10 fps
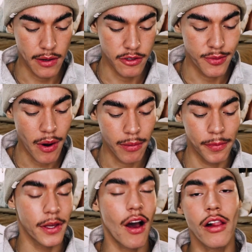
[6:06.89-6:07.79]
it was
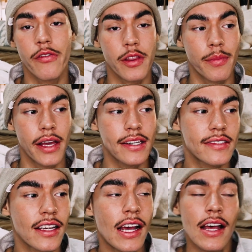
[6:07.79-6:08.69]
probably all over the
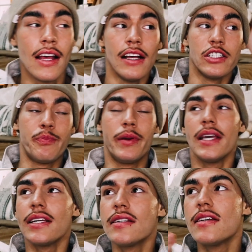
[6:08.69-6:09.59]
place.
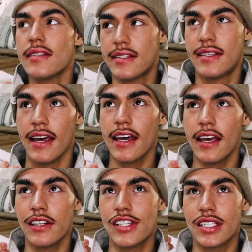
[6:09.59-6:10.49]
Being
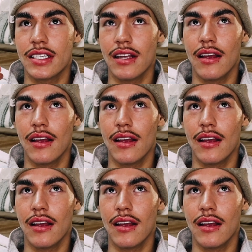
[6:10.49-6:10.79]
sick just,